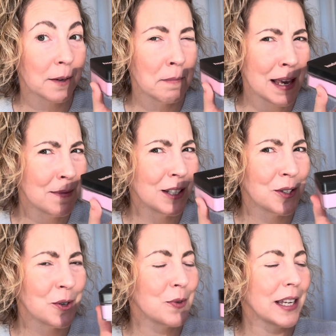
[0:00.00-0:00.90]
maybe
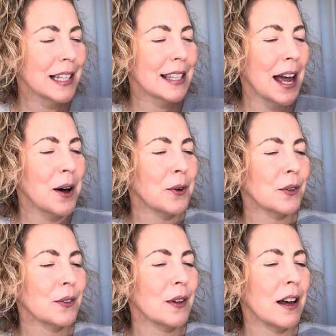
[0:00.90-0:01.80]
2 weeks now,
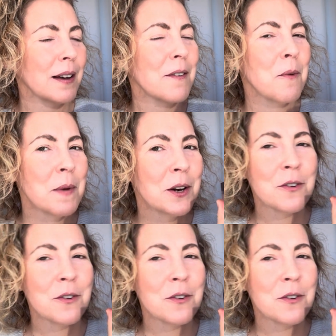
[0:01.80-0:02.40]
but